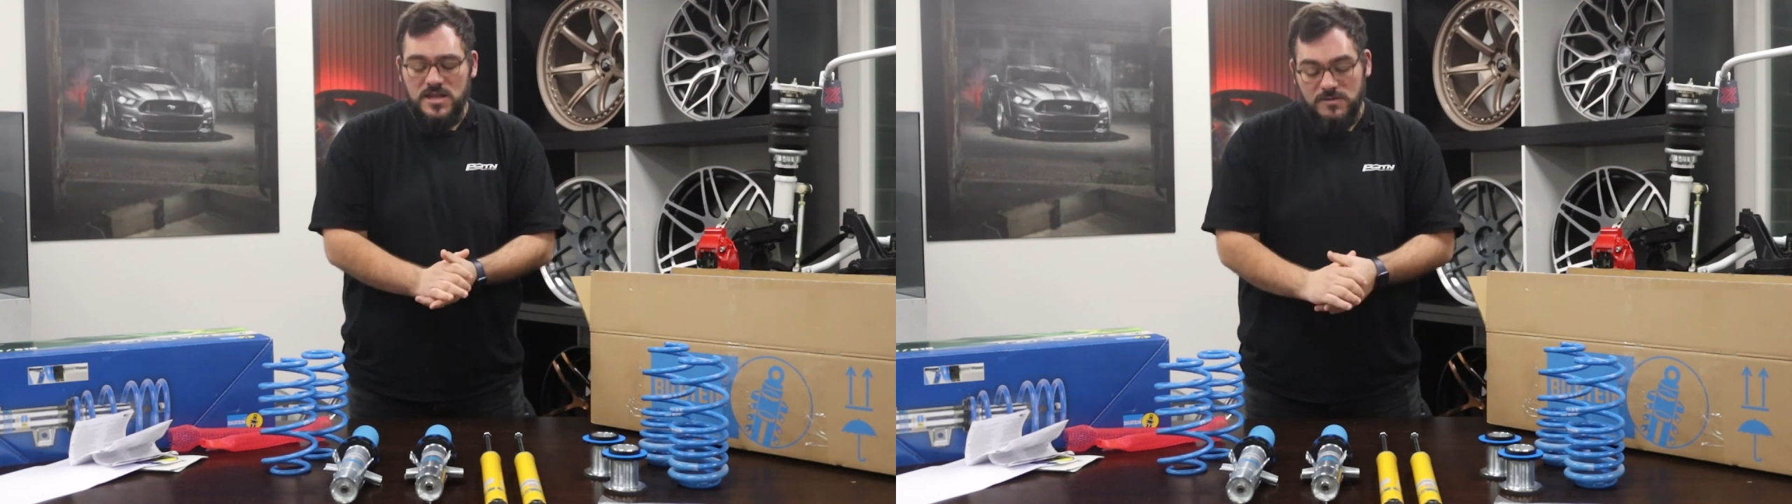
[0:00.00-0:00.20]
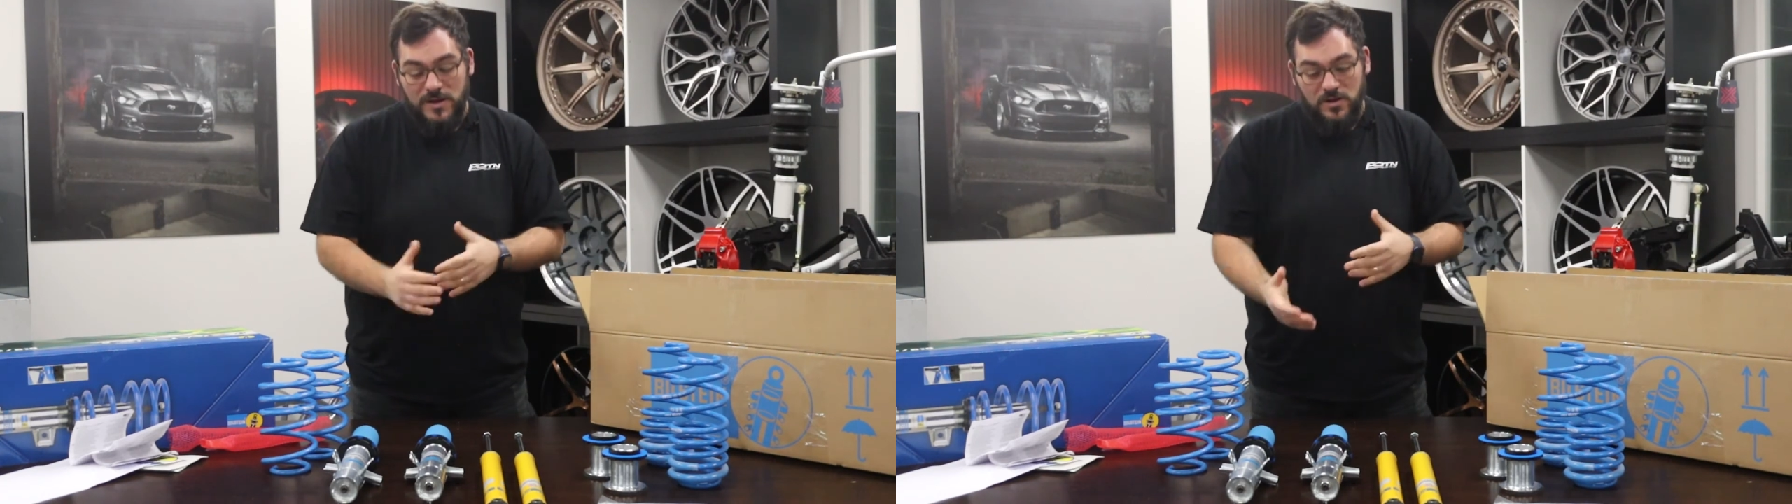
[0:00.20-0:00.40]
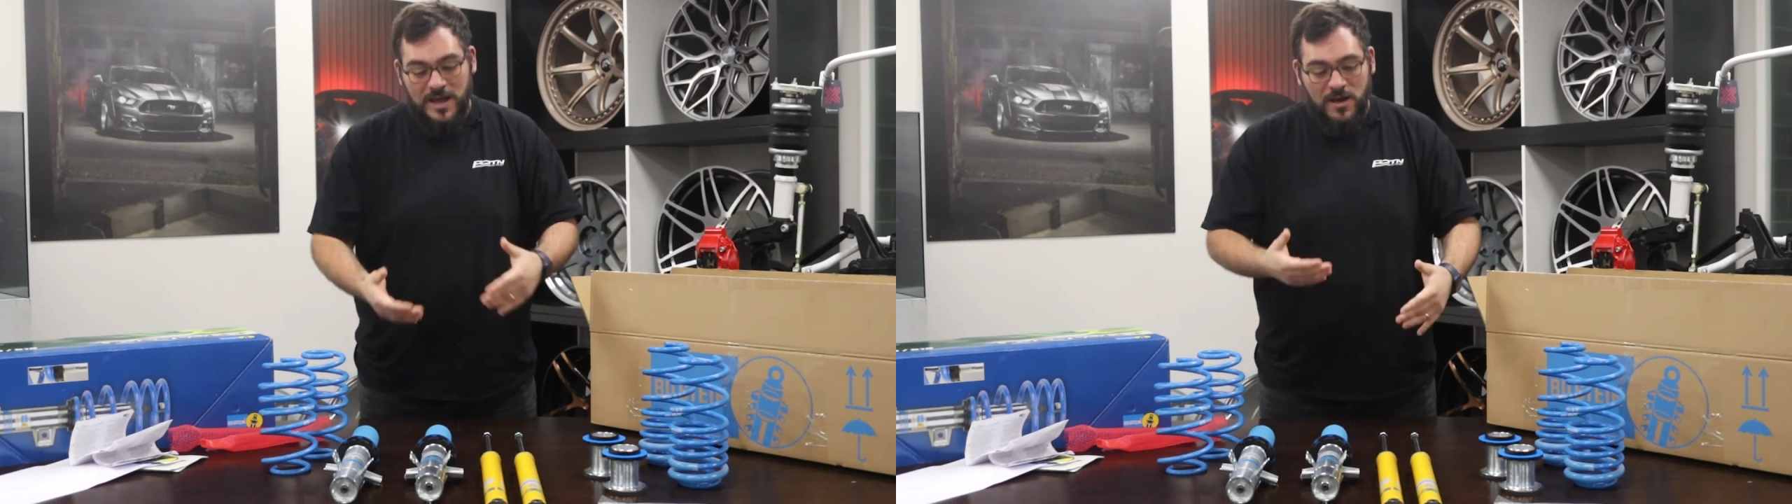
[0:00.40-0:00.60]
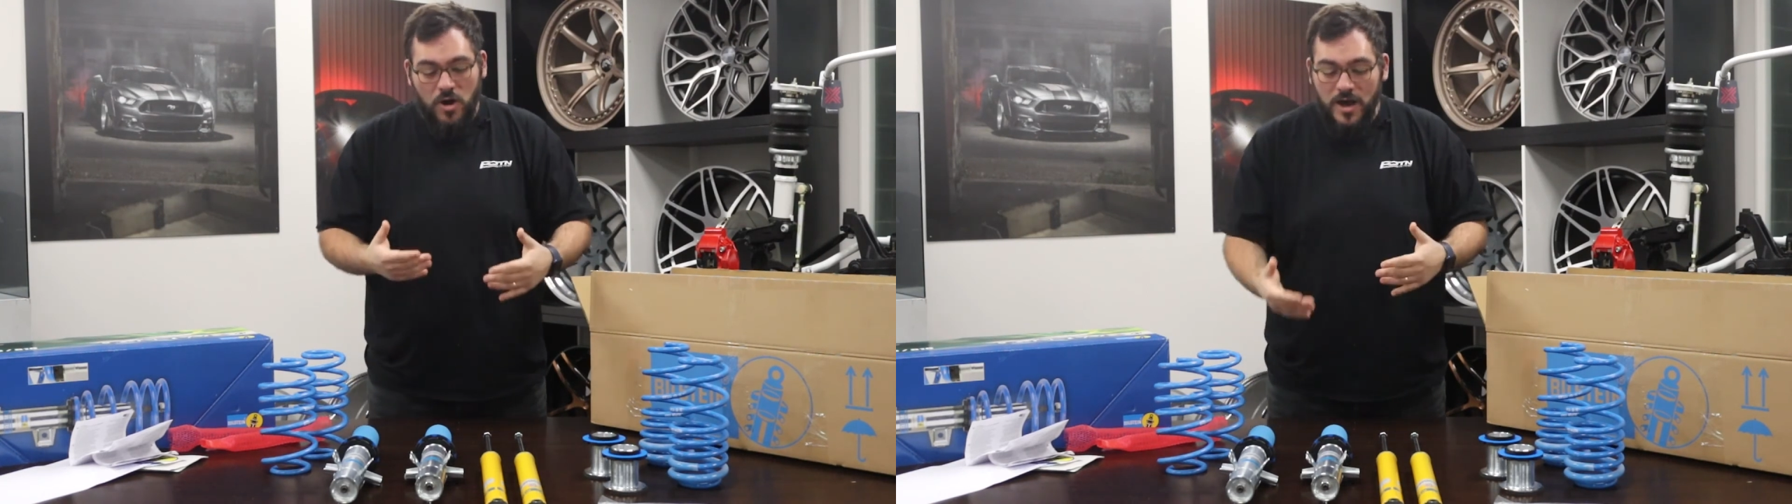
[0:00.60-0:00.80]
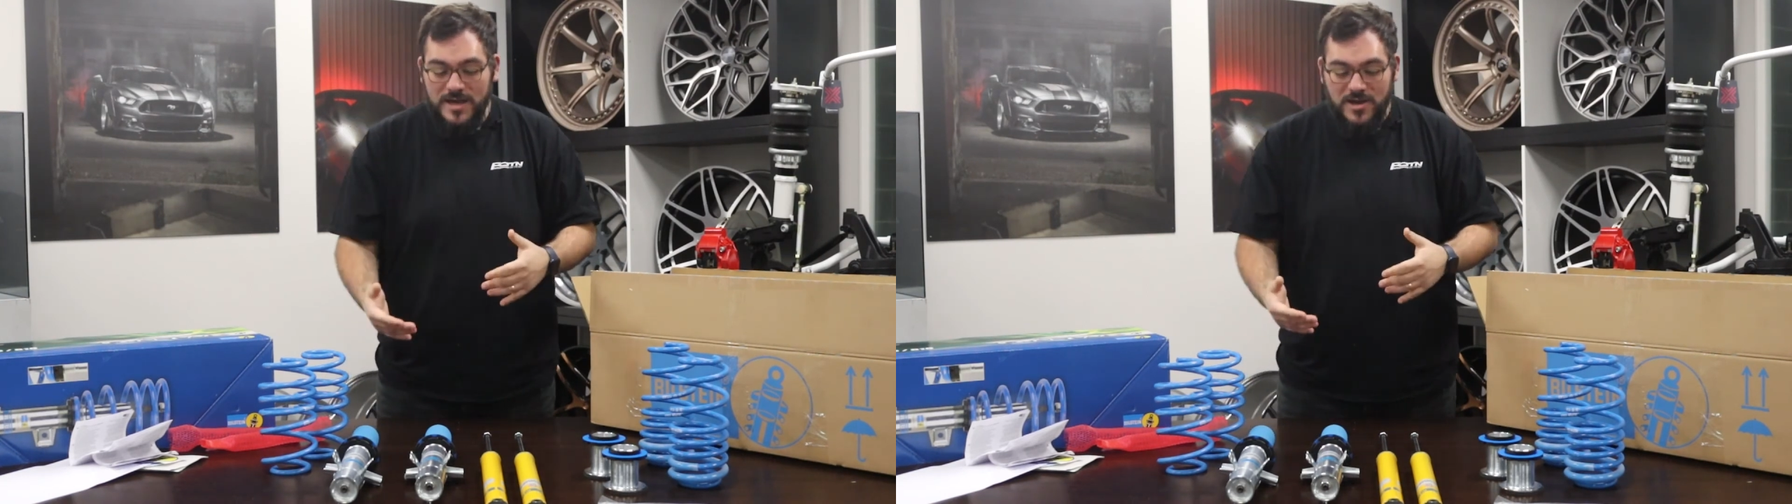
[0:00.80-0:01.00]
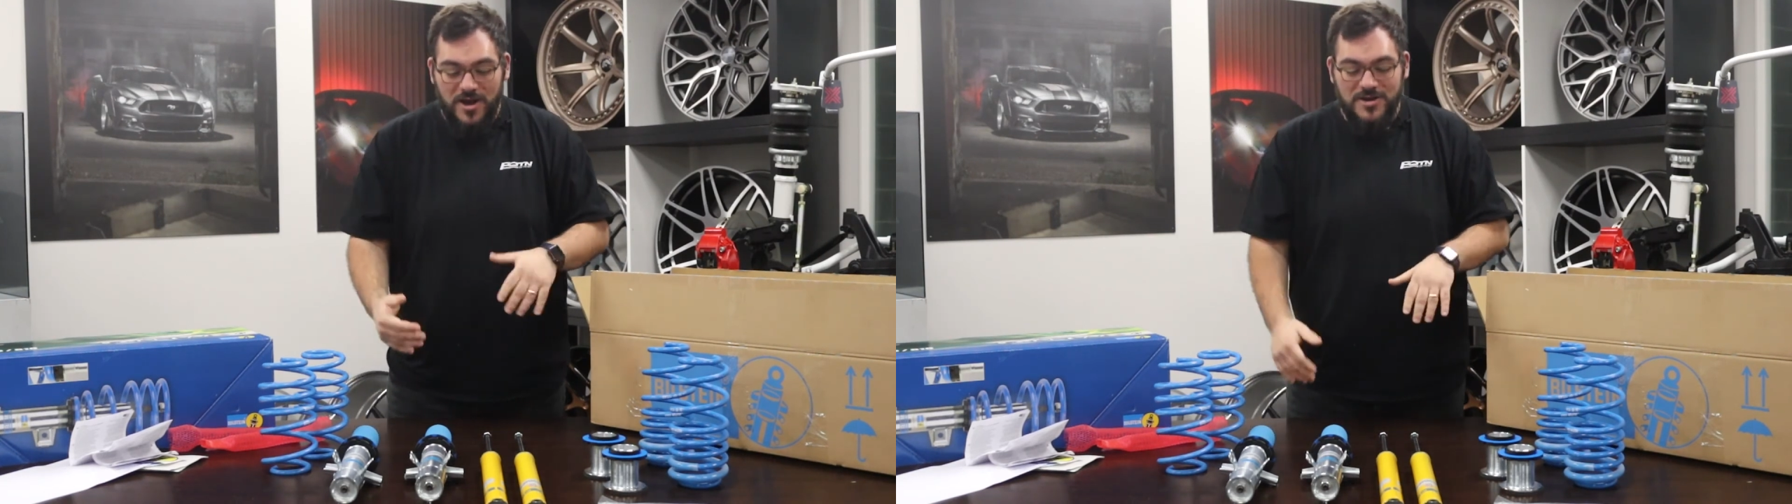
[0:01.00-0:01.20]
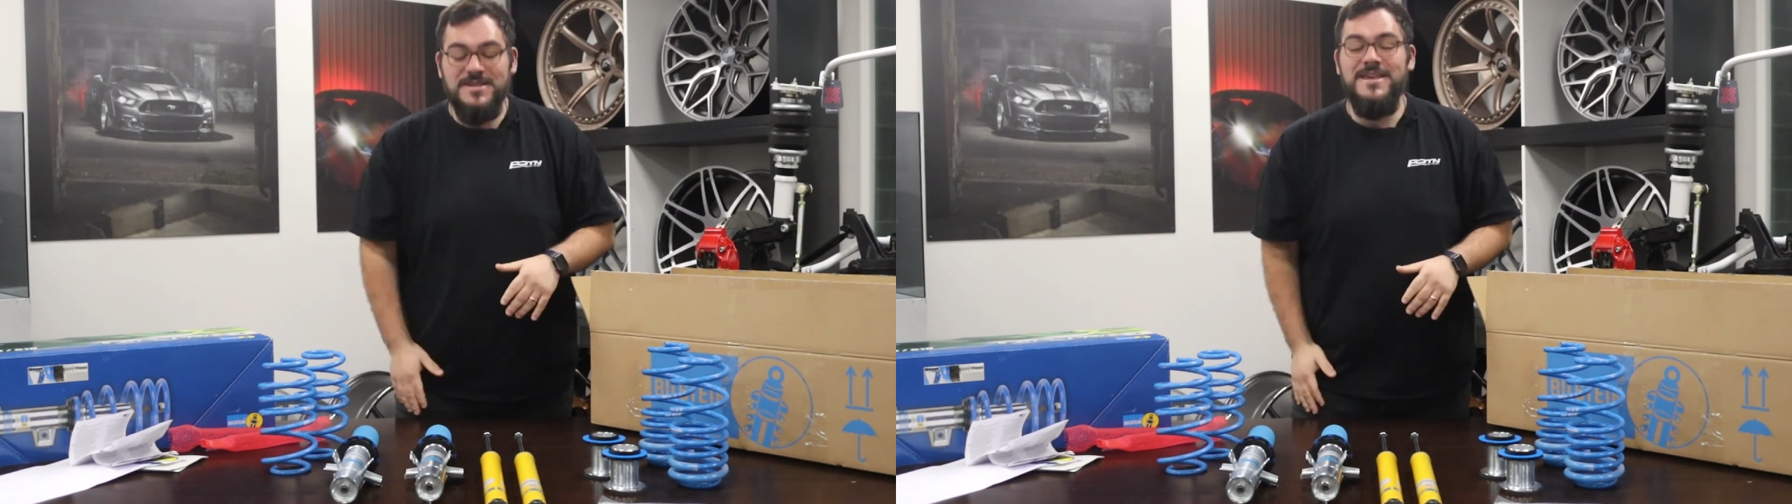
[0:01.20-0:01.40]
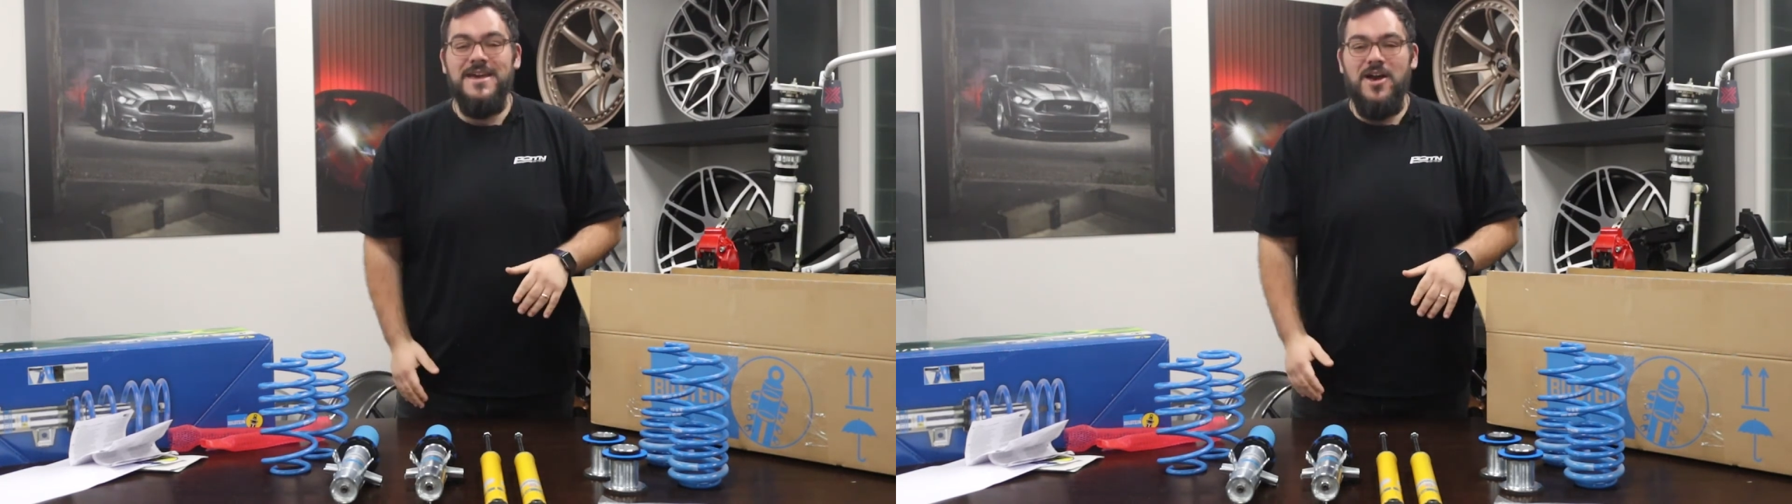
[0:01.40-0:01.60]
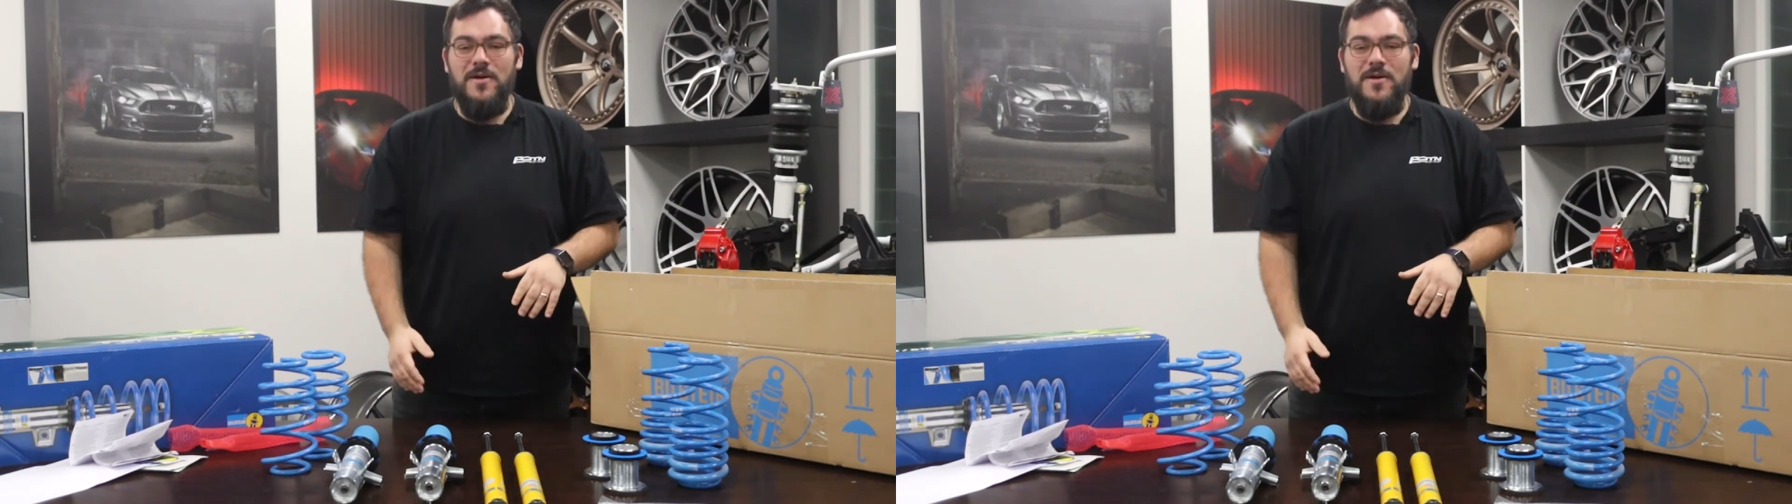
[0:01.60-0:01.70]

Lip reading: depending on how high he goes,